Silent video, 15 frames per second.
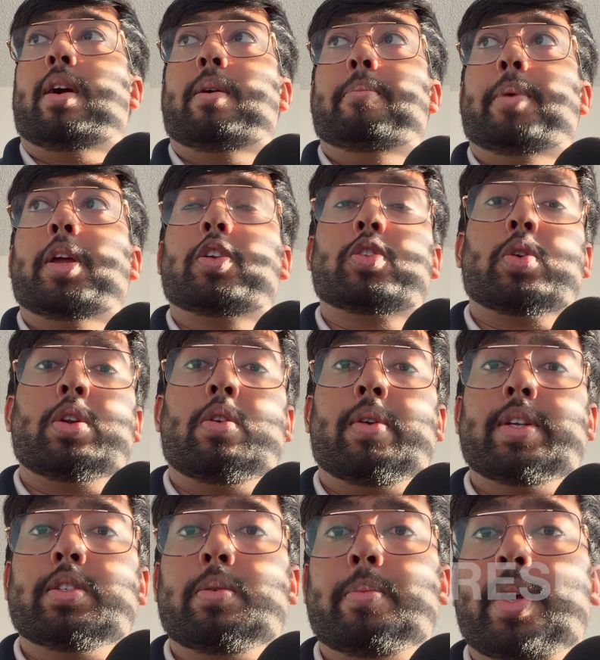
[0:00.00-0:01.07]
make sure your
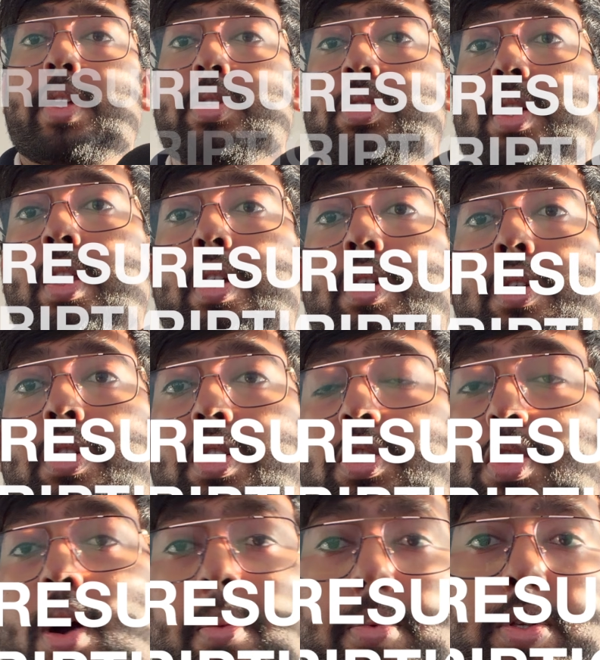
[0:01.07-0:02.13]
resume is tailored to the
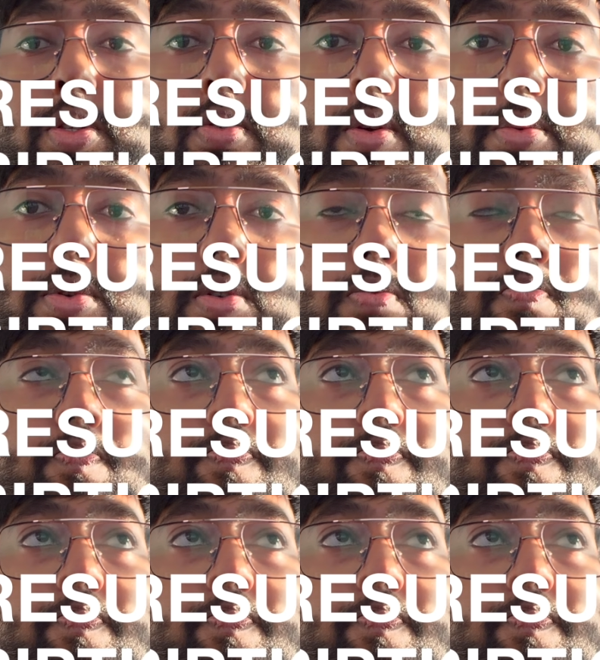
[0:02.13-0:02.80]
job description.